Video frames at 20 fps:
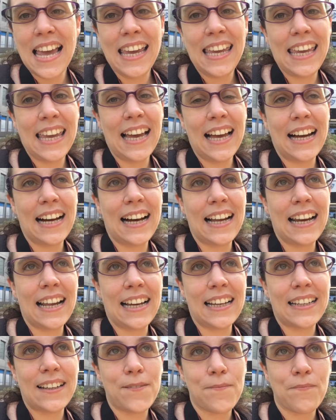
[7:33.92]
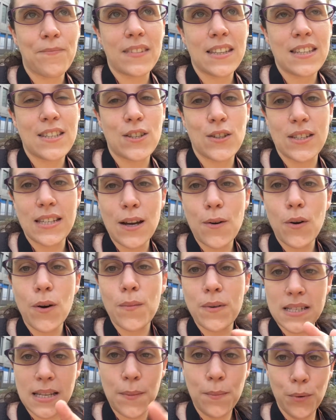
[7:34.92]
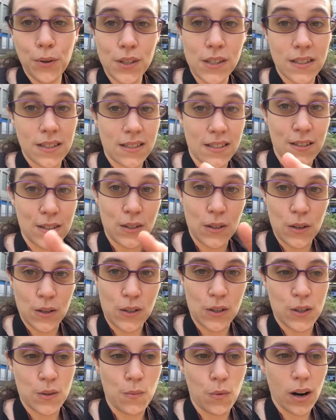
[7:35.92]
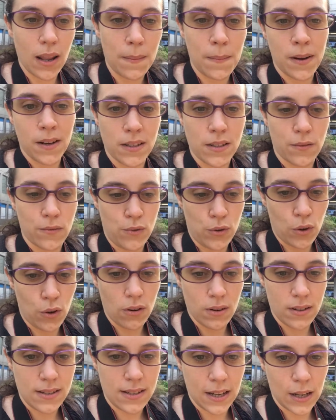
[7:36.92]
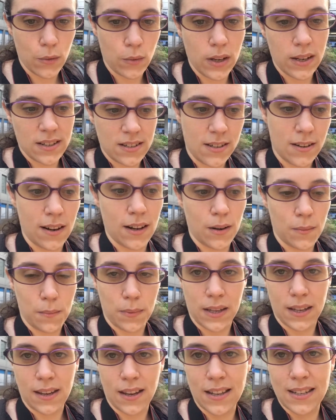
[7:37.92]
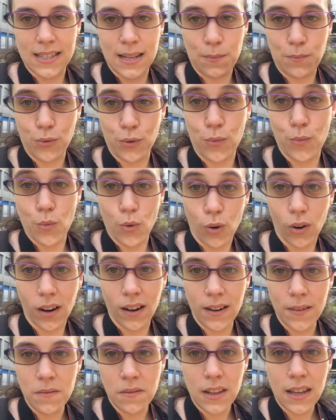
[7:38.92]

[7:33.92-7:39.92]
Yeah, like, so they put the small amount of dolls and we tried to pick, and they put more,